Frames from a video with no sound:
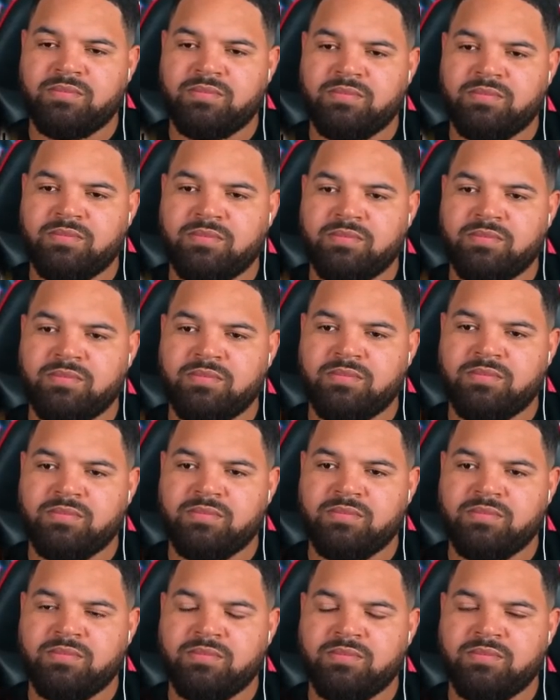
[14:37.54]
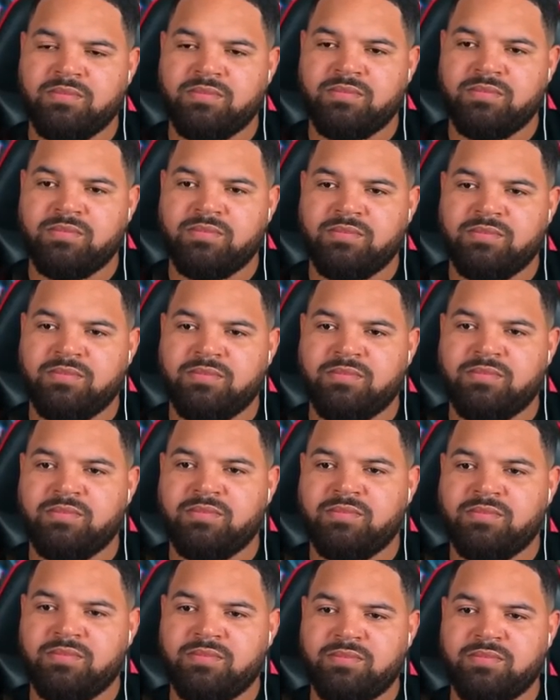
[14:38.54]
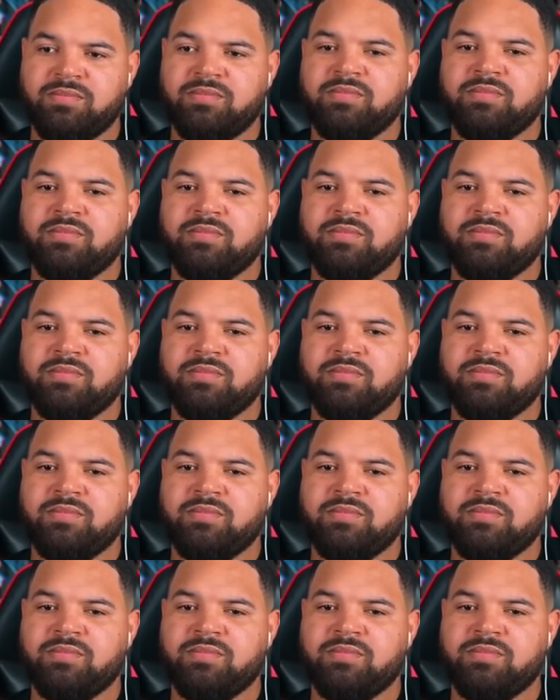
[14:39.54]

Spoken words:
[no speech]